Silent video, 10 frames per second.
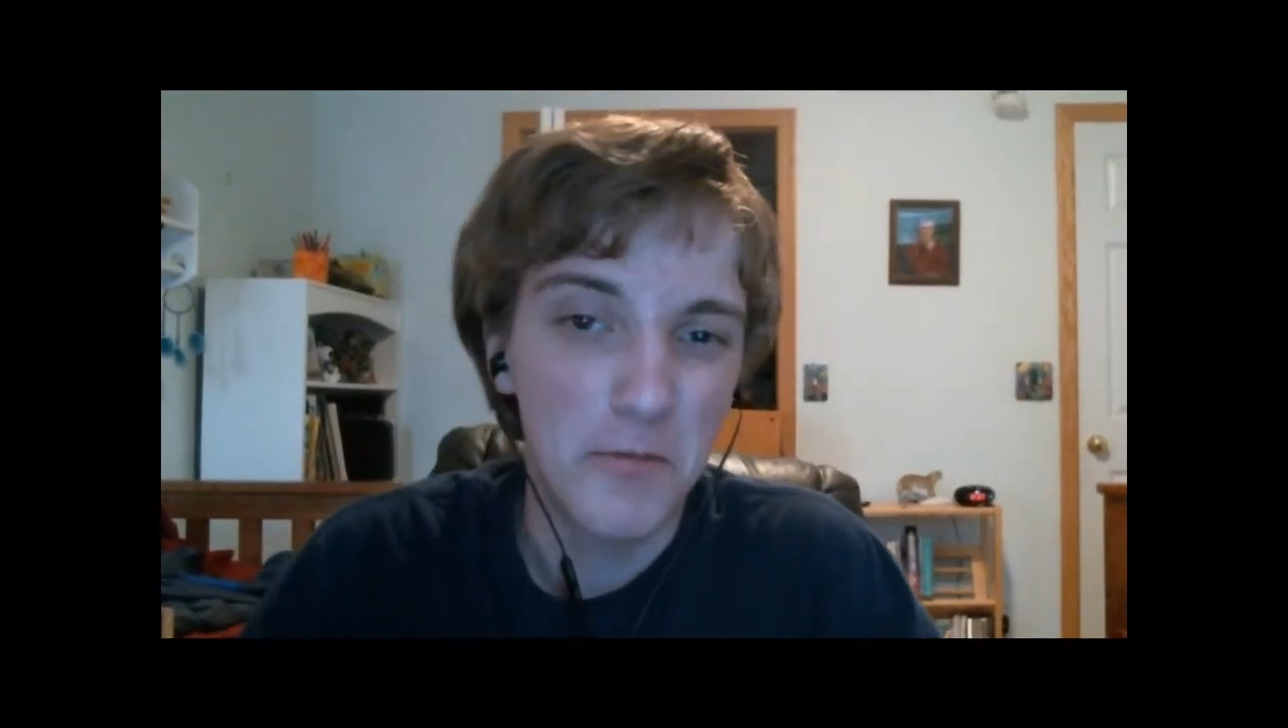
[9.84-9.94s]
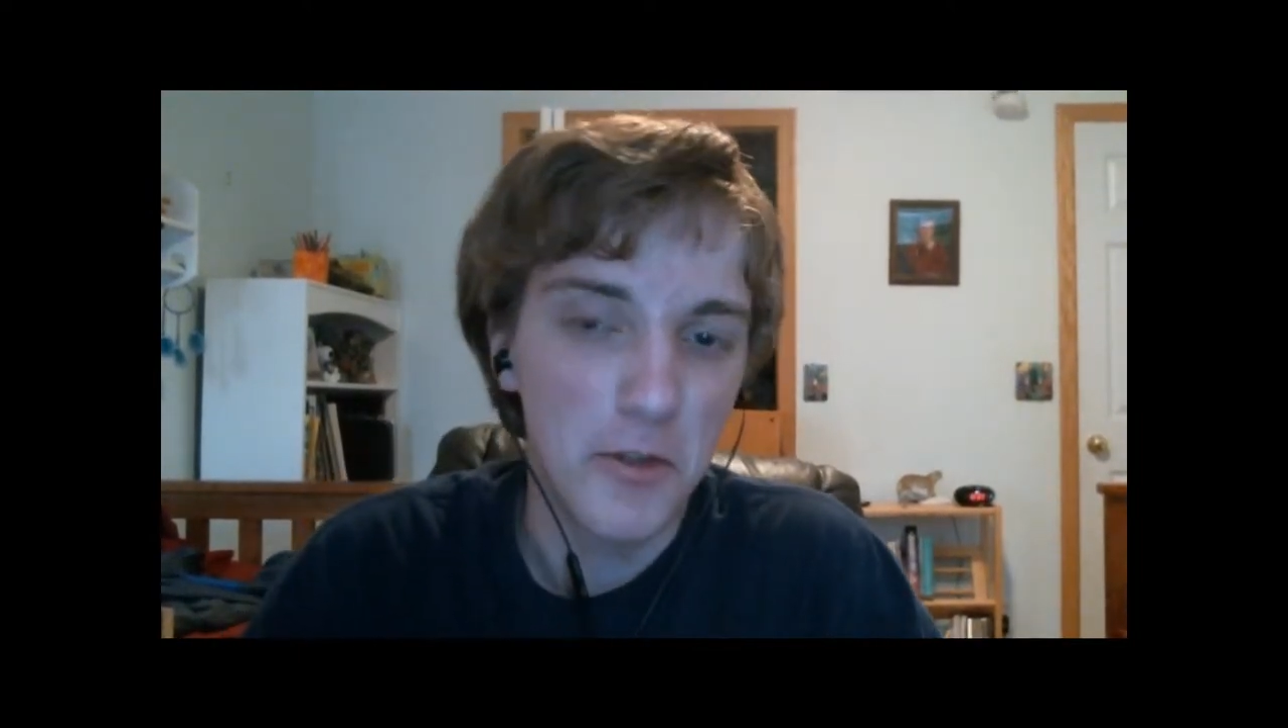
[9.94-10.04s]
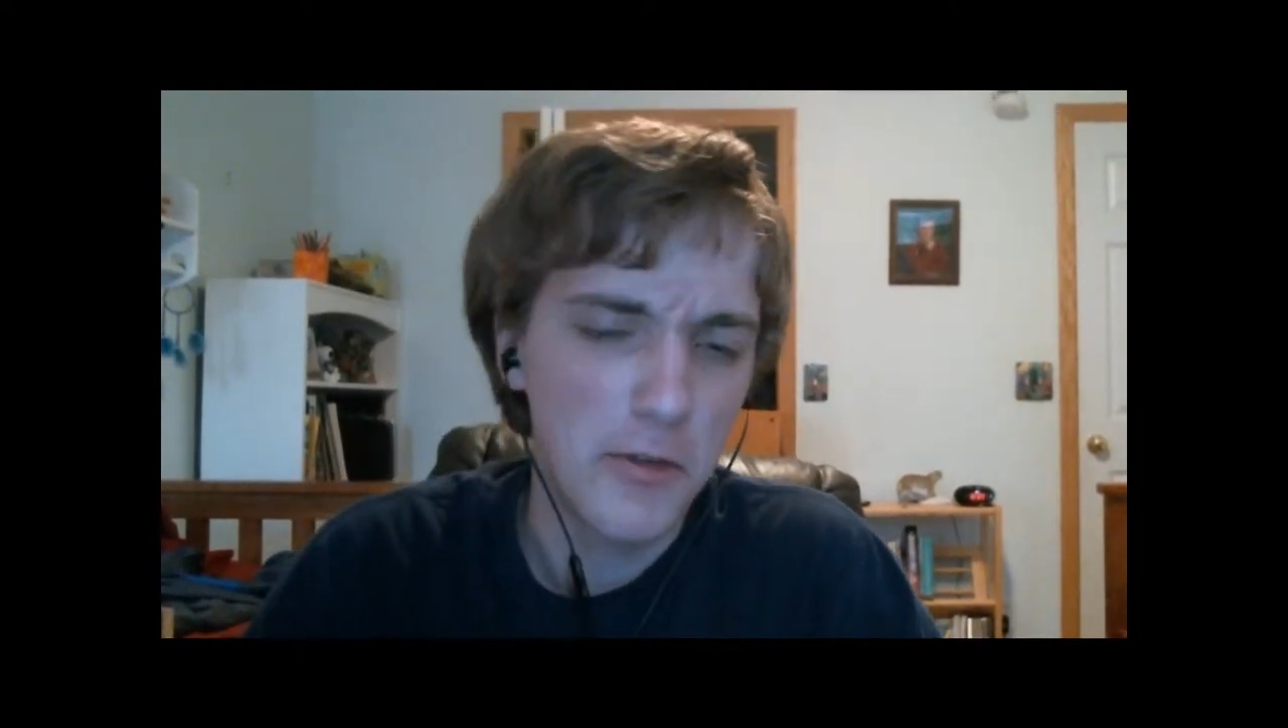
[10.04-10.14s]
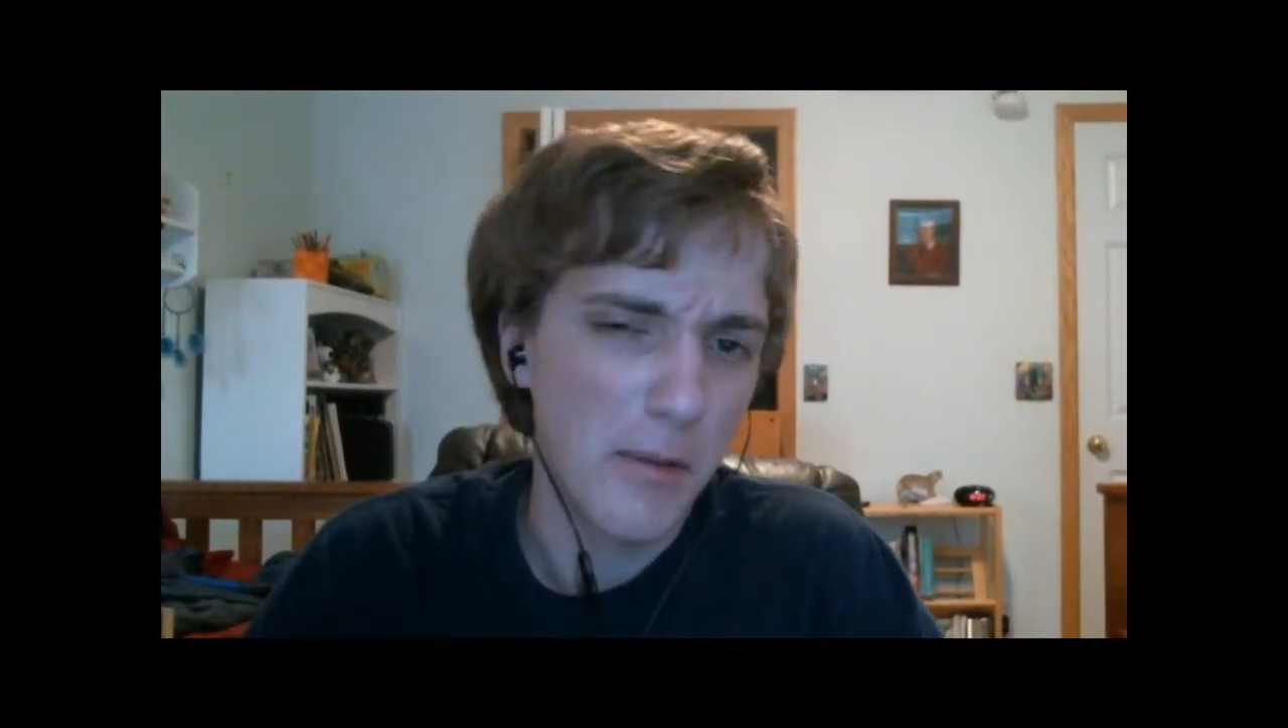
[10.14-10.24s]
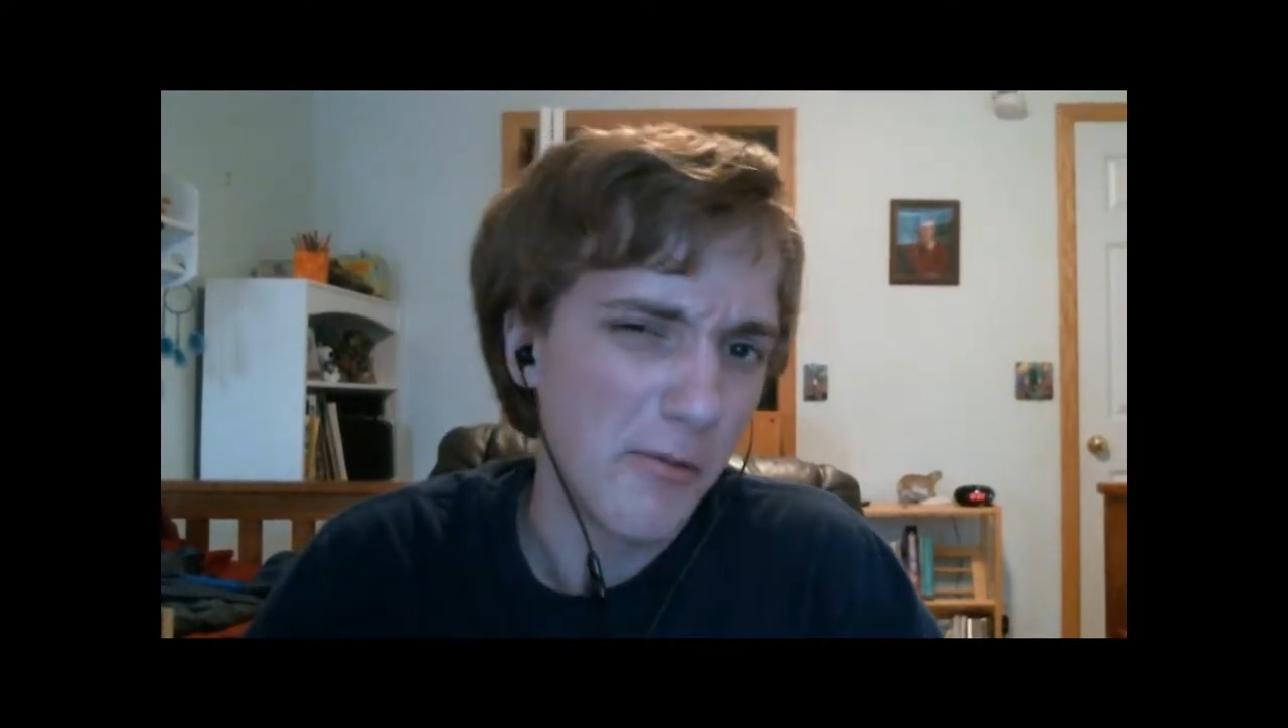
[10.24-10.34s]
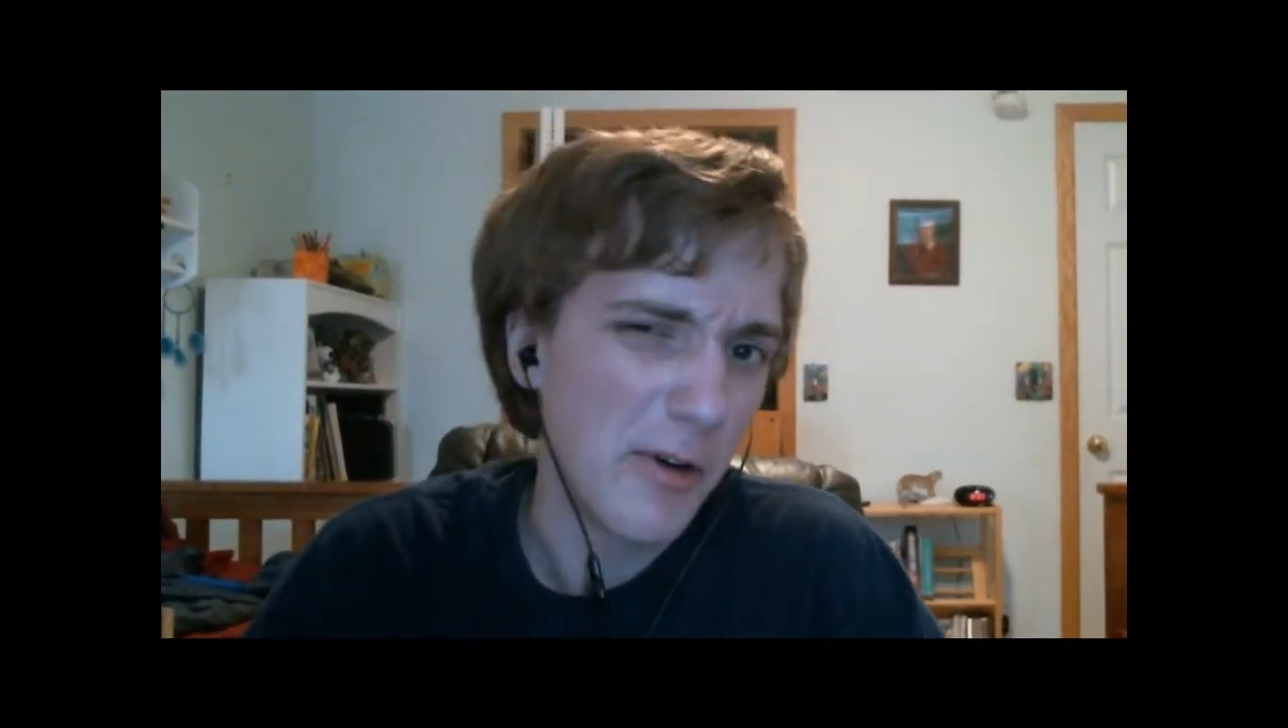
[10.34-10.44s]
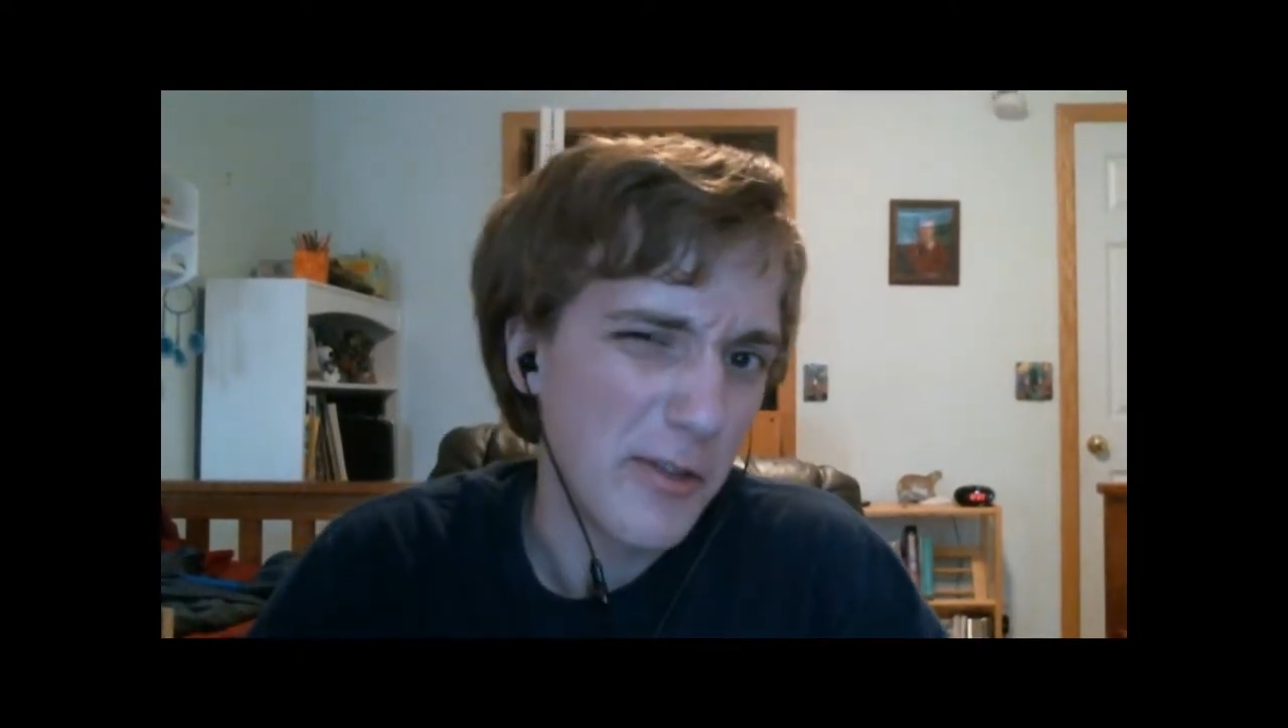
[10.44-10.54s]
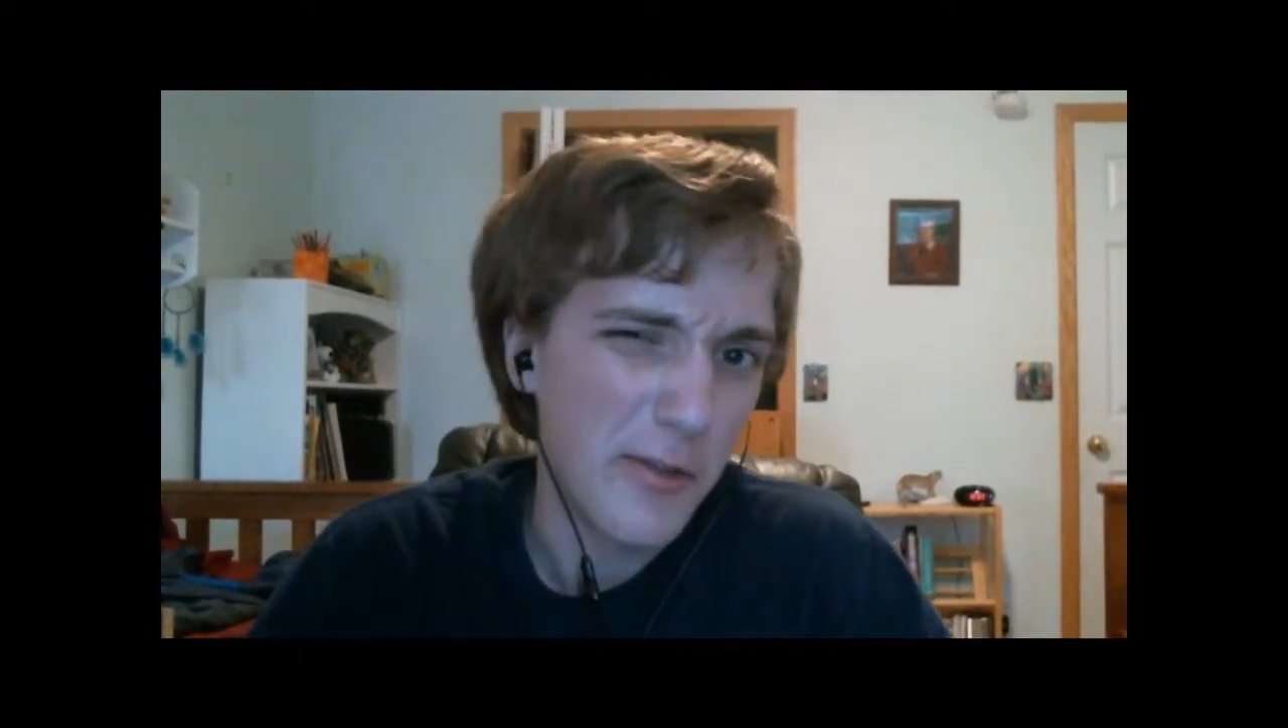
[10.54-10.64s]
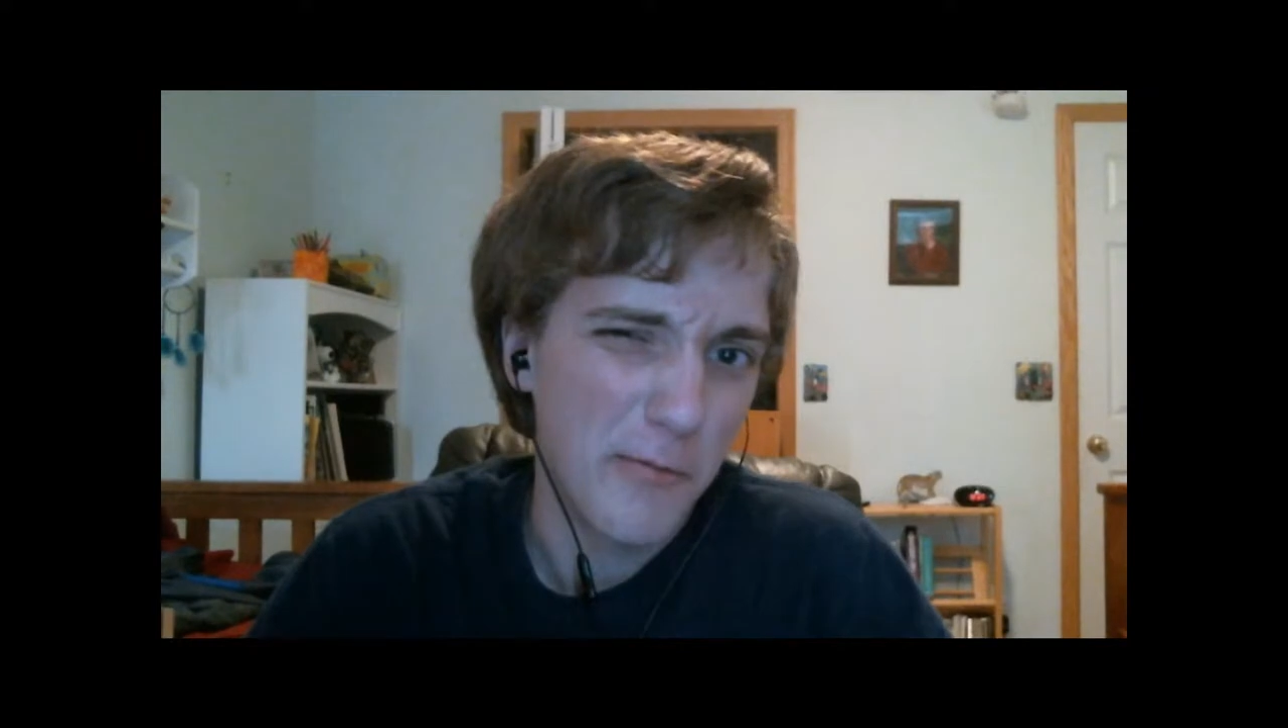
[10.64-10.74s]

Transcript: summarize